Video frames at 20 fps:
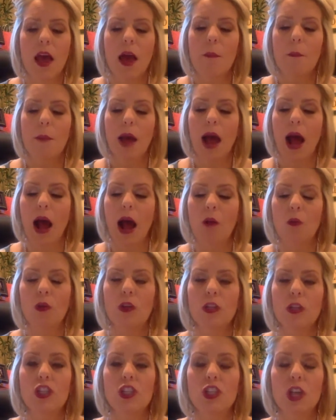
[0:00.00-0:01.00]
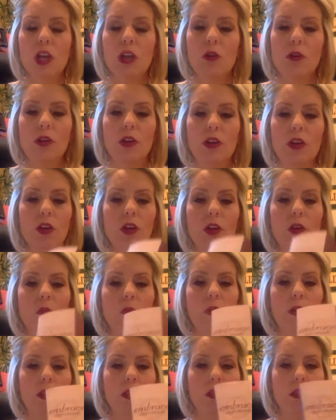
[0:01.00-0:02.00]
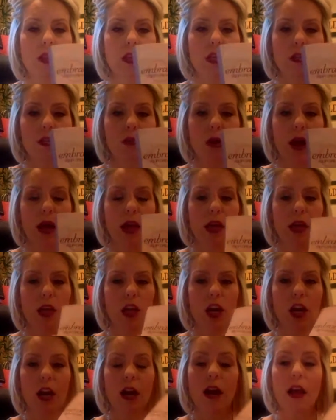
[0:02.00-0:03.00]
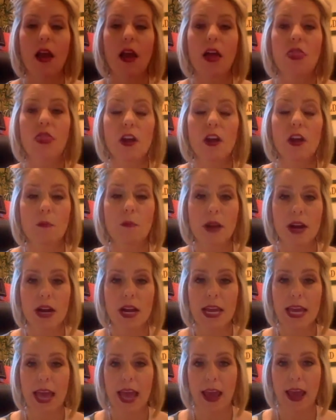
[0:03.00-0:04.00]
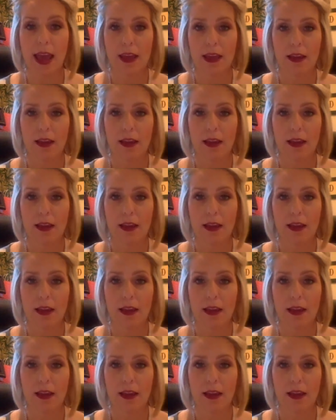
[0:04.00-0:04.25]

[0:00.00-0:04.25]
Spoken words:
But I want to show you these right here that are Mary Kay.